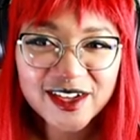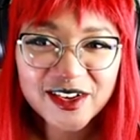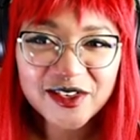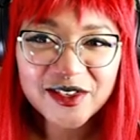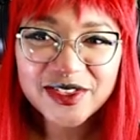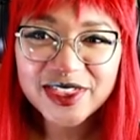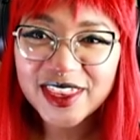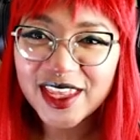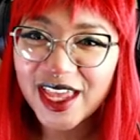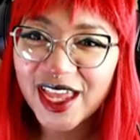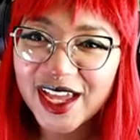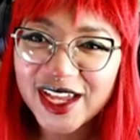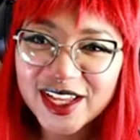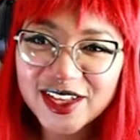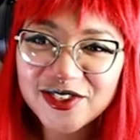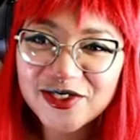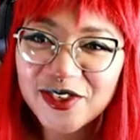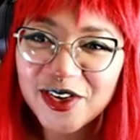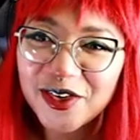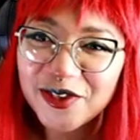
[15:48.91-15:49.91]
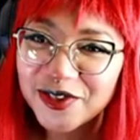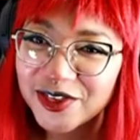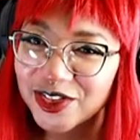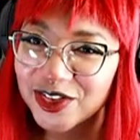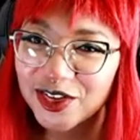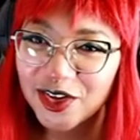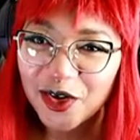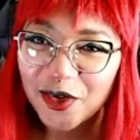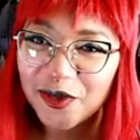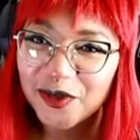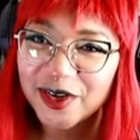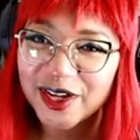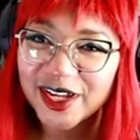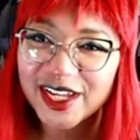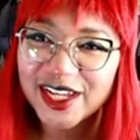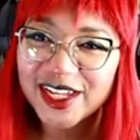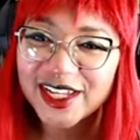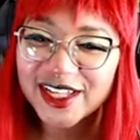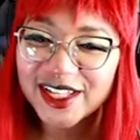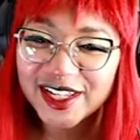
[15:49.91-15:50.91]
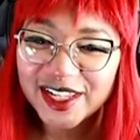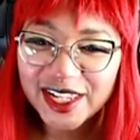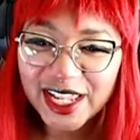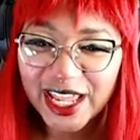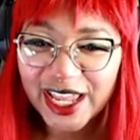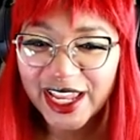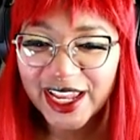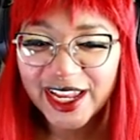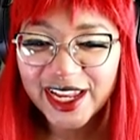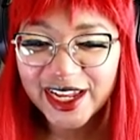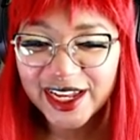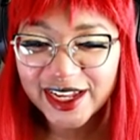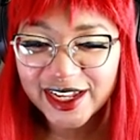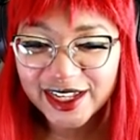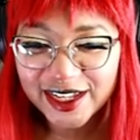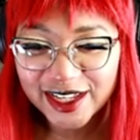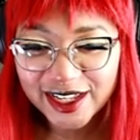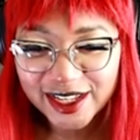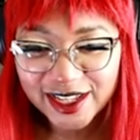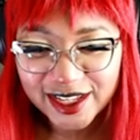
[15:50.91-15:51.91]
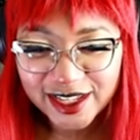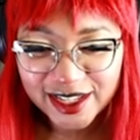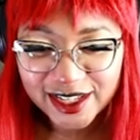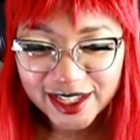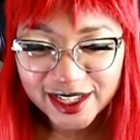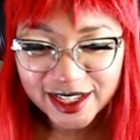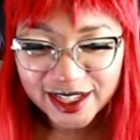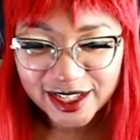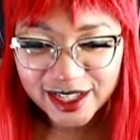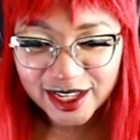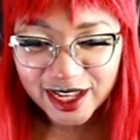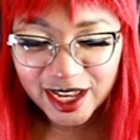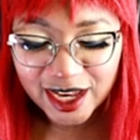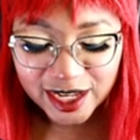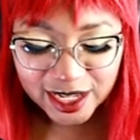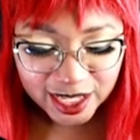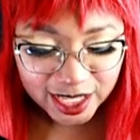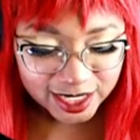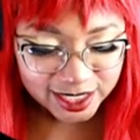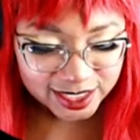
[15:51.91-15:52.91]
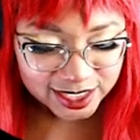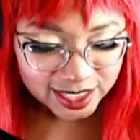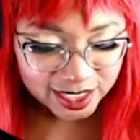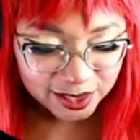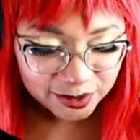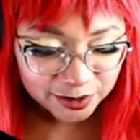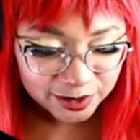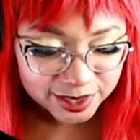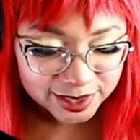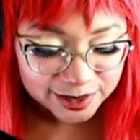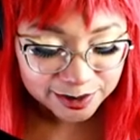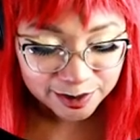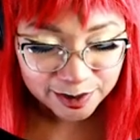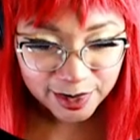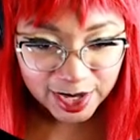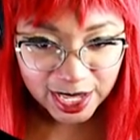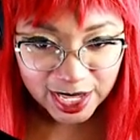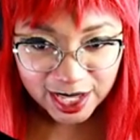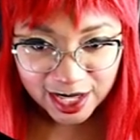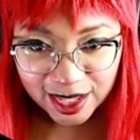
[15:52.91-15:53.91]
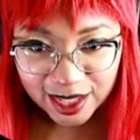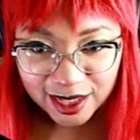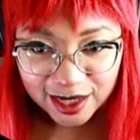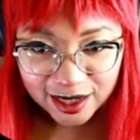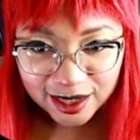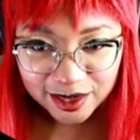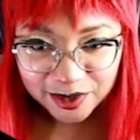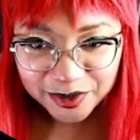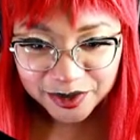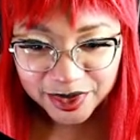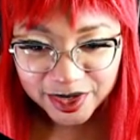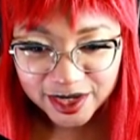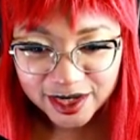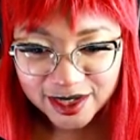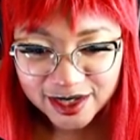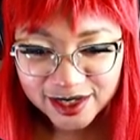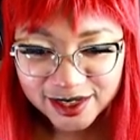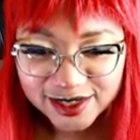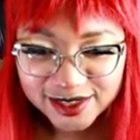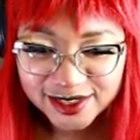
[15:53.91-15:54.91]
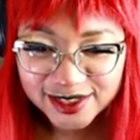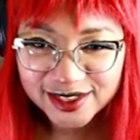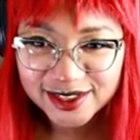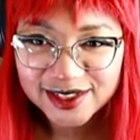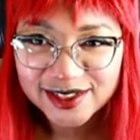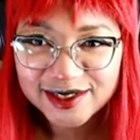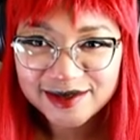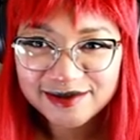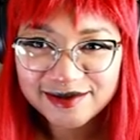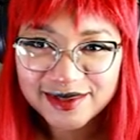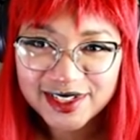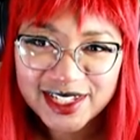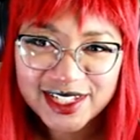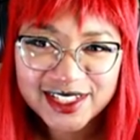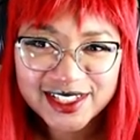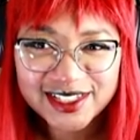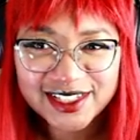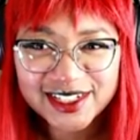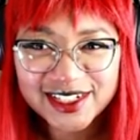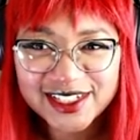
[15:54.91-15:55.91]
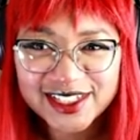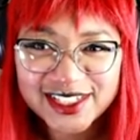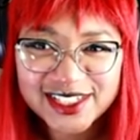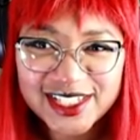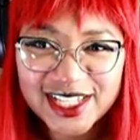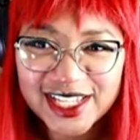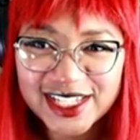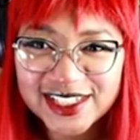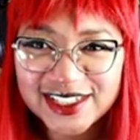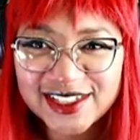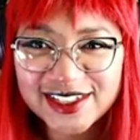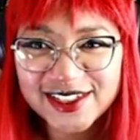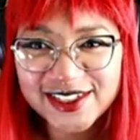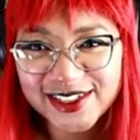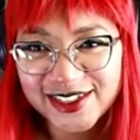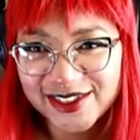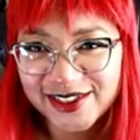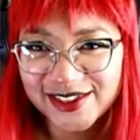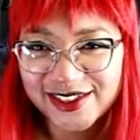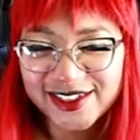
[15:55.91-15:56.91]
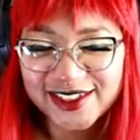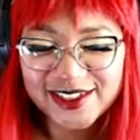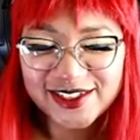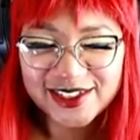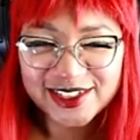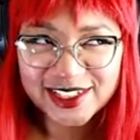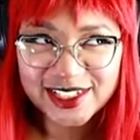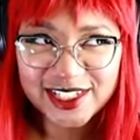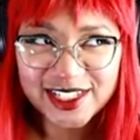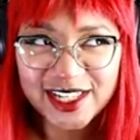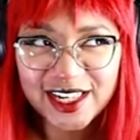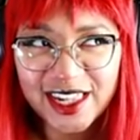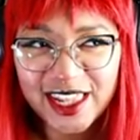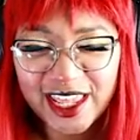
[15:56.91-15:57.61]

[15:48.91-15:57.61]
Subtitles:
what the heck is wrong with Joey? Like, I guess he was mad because his success didn't